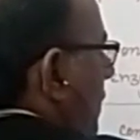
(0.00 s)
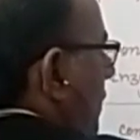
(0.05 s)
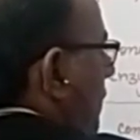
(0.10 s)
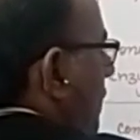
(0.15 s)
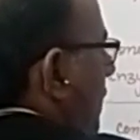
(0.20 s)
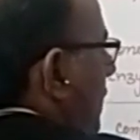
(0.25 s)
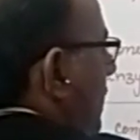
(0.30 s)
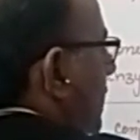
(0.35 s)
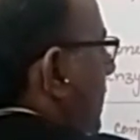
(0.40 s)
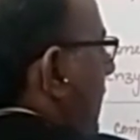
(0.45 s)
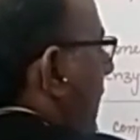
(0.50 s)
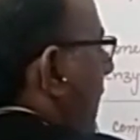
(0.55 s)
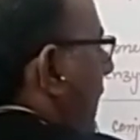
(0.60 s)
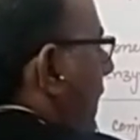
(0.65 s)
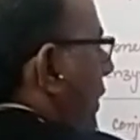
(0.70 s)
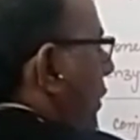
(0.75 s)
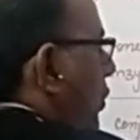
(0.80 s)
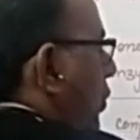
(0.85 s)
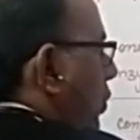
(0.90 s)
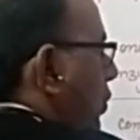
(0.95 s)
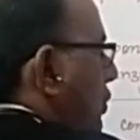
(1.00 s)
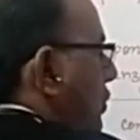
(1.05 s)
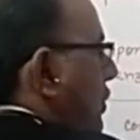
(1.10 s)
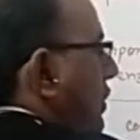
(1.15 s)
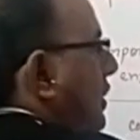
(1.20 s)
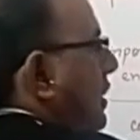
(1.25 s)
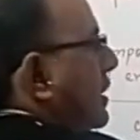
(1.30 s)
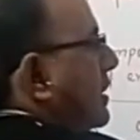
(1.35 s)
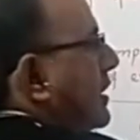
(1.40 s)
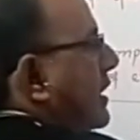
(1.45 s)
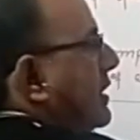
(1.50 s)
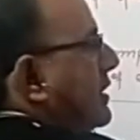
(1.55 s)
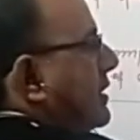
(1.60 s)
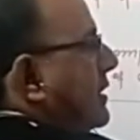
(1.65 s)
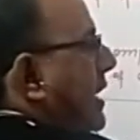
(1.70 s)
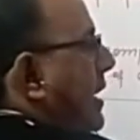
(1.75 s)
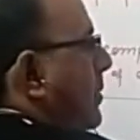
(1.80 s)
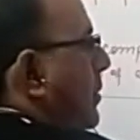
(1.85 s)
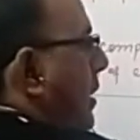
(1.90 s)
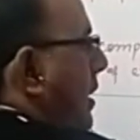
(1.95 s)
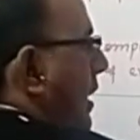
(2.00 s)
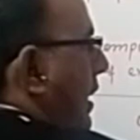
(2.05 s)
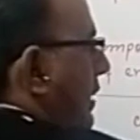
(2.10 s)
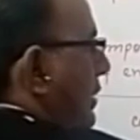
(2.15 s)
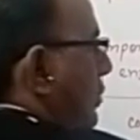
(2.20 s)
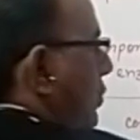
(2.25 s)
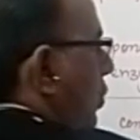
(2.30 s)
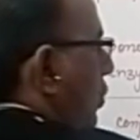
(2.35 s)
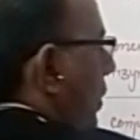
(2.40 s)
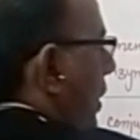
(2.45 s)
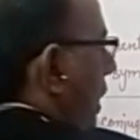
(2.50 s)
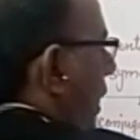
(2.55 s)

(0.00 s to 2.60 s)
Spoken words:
These endogenous enzymes are also